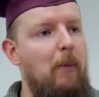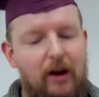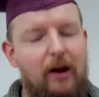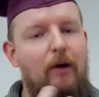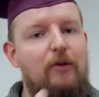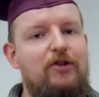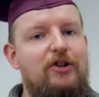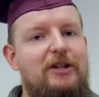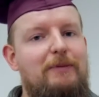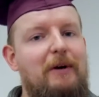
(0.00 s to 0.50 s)
I
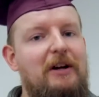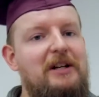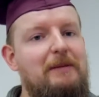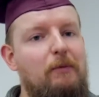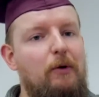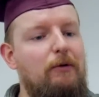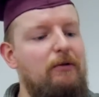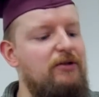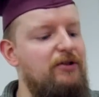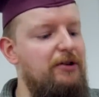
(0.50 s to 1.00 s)
was expecting
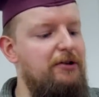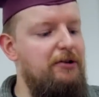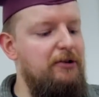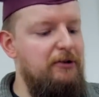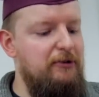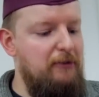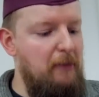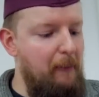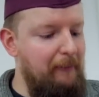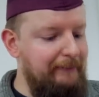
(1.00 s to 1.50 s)
more
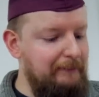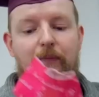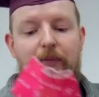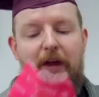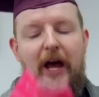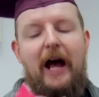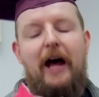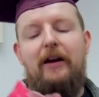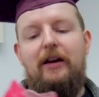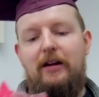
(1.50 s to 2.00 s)
resistance.
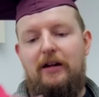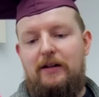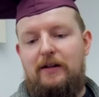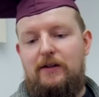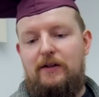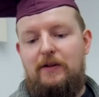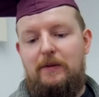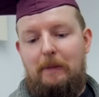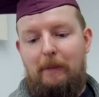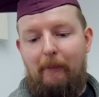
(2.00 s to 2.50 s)
That
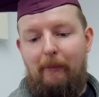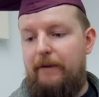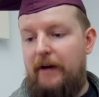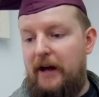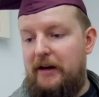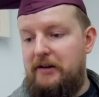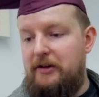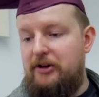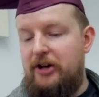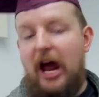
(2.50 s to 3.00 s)
is
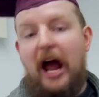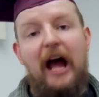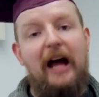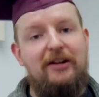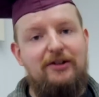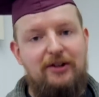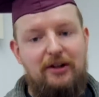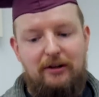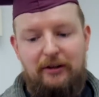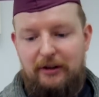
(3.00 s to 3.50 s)

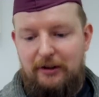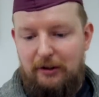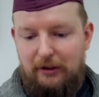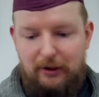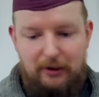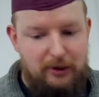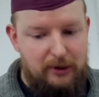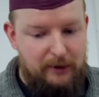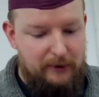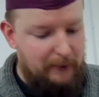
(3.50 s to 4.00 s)
fantastically
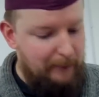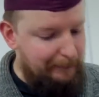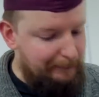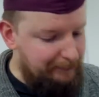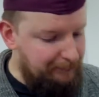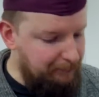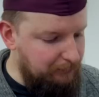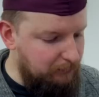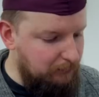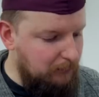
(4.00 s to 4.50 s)
delicious.
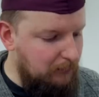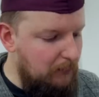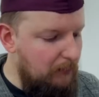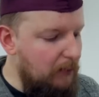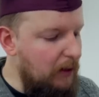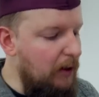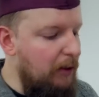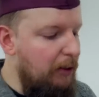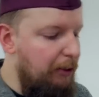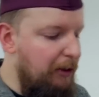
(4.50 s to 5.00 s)

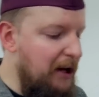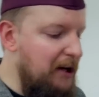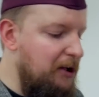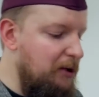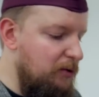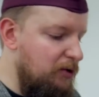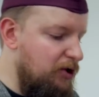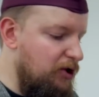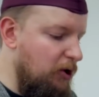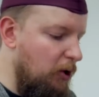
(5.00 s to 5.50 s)
Thank
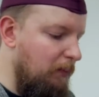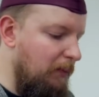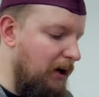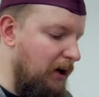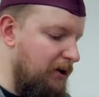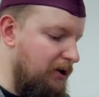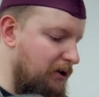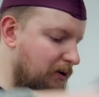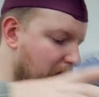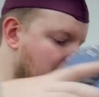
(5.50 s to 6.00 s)
you so much.